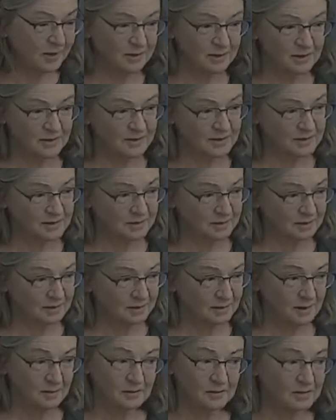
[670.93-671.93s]
witnessed,
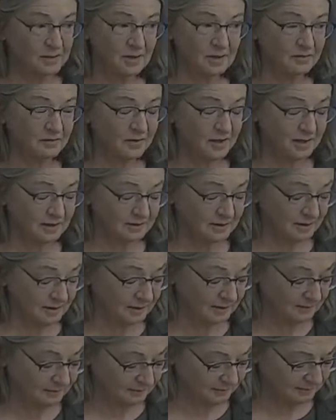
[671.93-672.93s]
and was
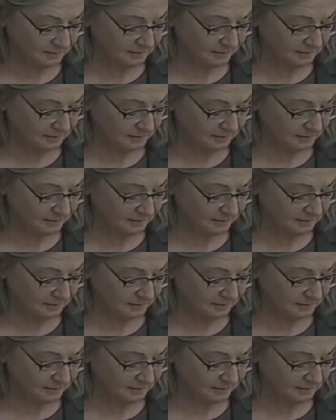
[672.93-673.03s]
unaffected.